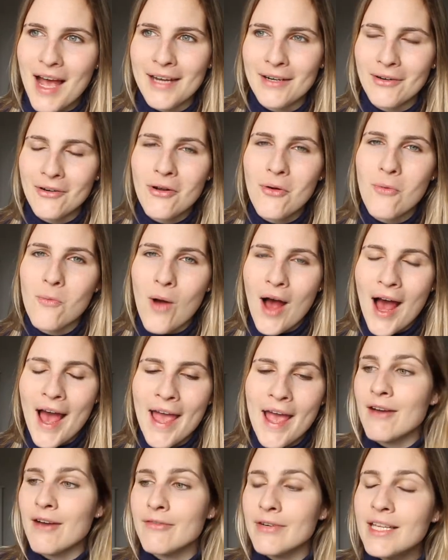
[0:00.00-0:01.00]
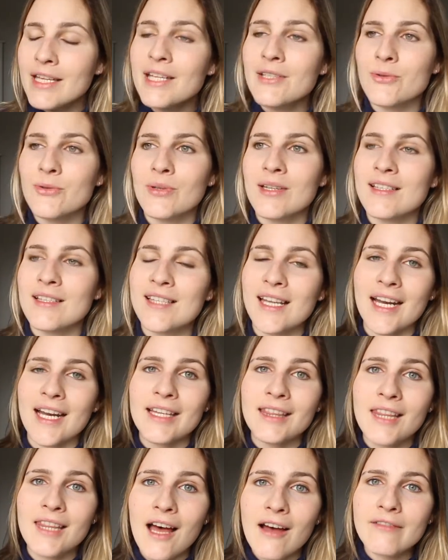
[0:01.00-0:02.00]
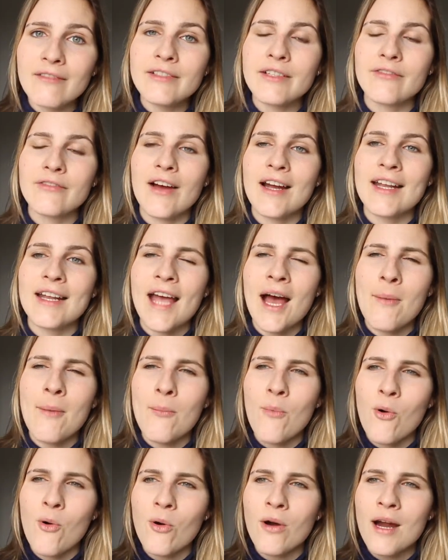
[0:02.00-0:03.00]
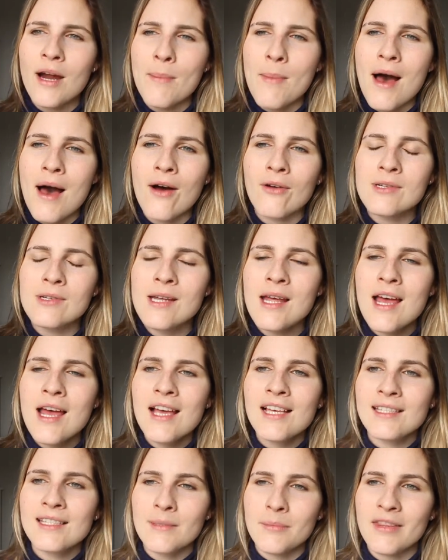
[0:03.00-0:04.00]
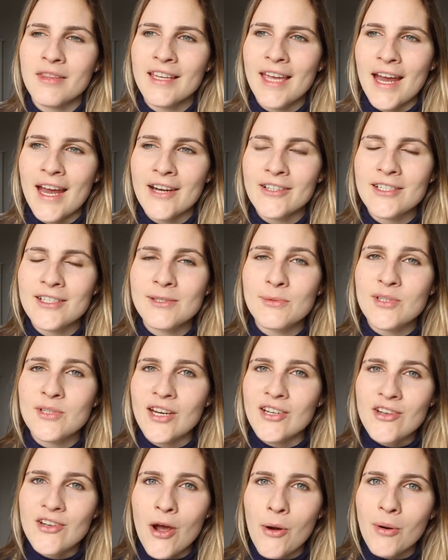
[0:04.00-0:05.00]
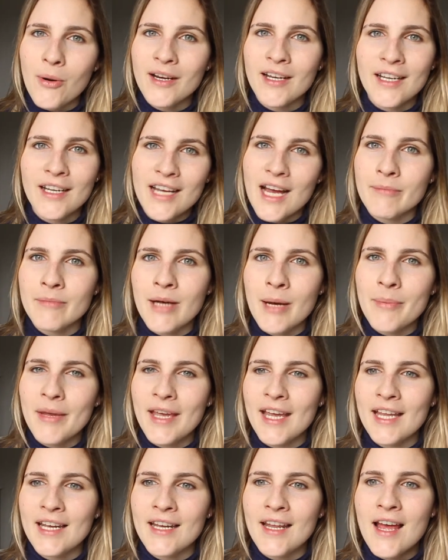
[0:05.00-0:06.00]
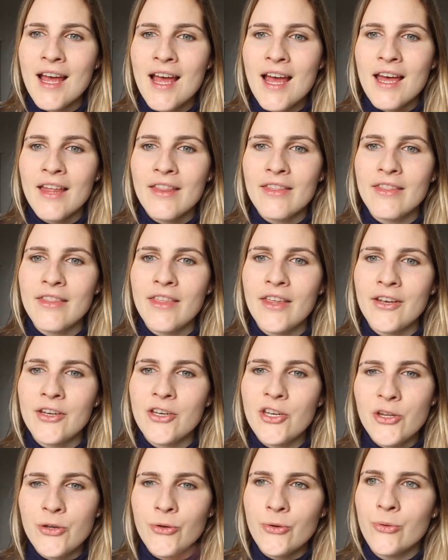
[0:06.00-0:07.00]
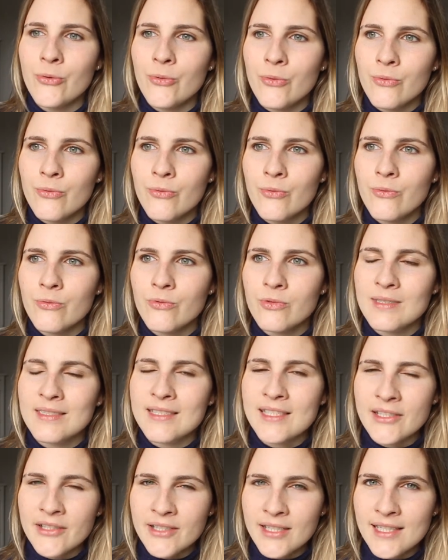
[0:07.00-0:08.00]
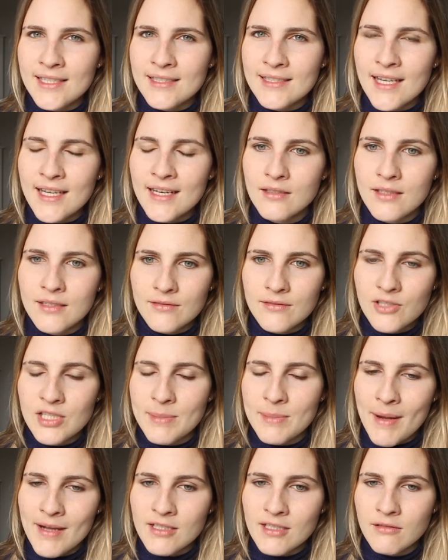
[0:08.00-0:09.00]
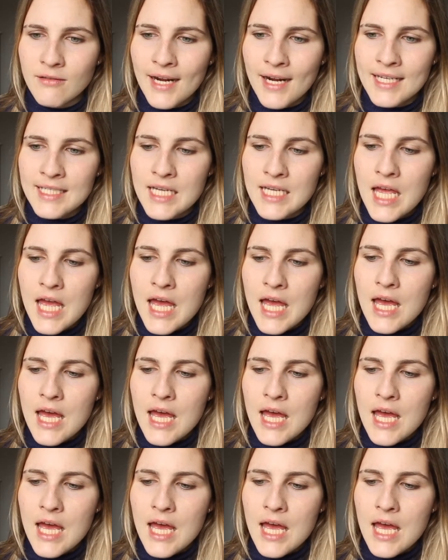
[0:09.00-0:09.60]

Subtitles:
I don't know why. I really enjoyed this, and I loved finding out more about some of the characters which I know are going to come up in the new series that she's about to write.